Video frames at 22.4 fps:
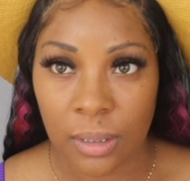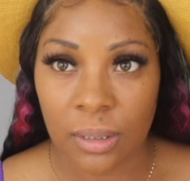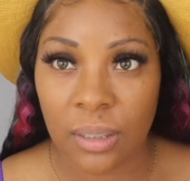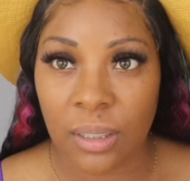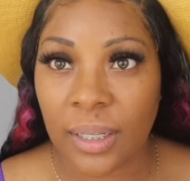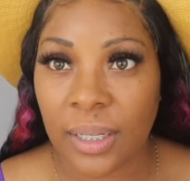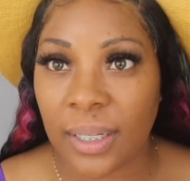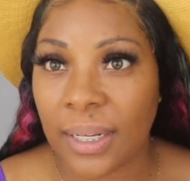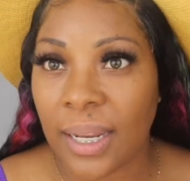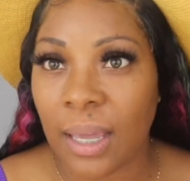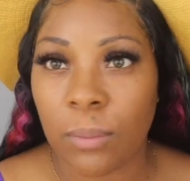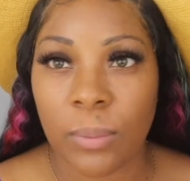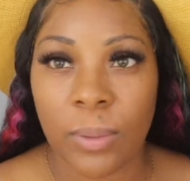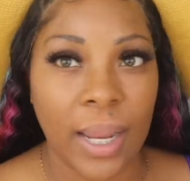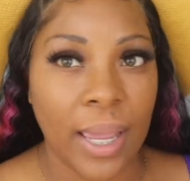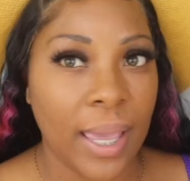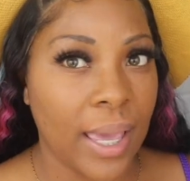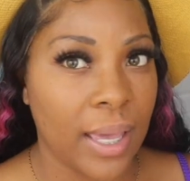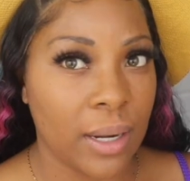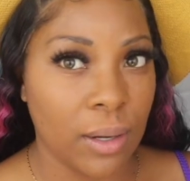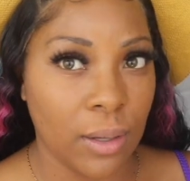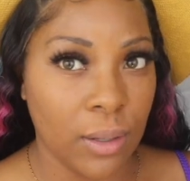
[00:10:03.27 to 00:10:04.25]
Look at that with a
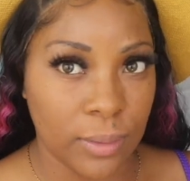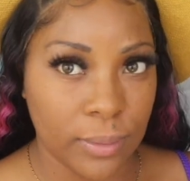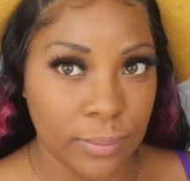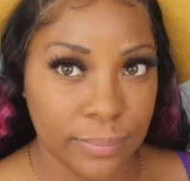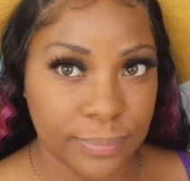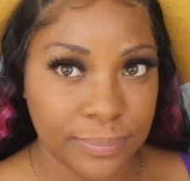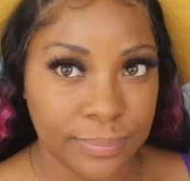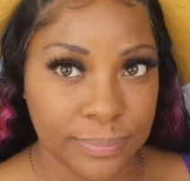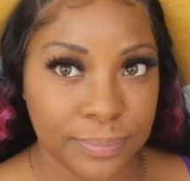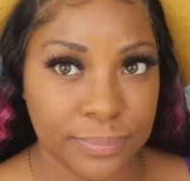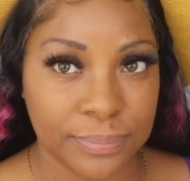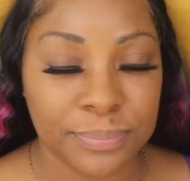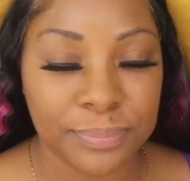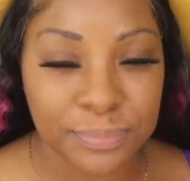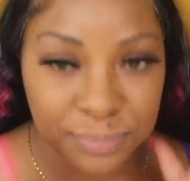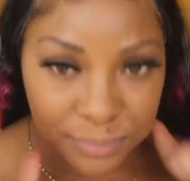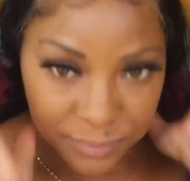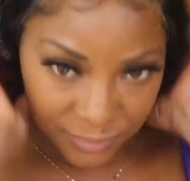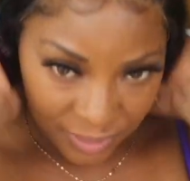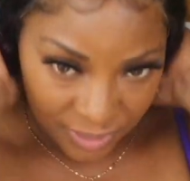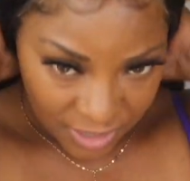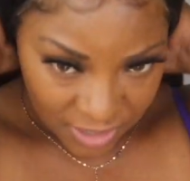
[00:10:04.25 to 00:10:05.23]
hat on.
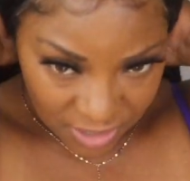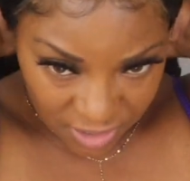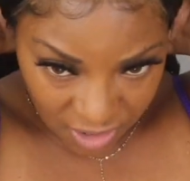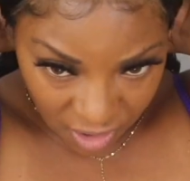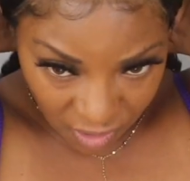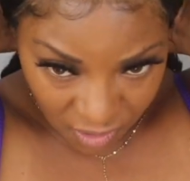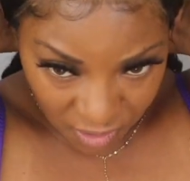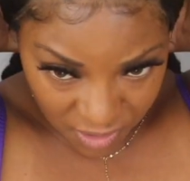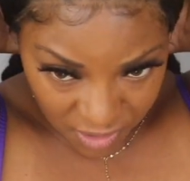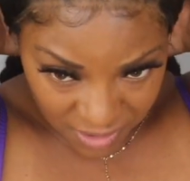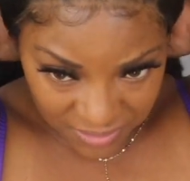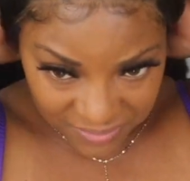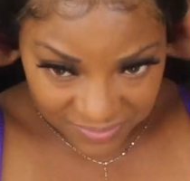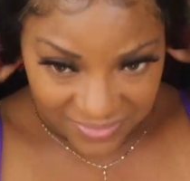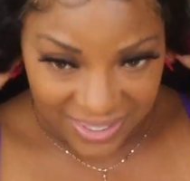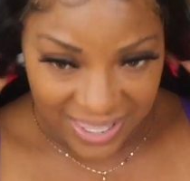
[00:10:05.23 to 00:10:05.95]
Y'all.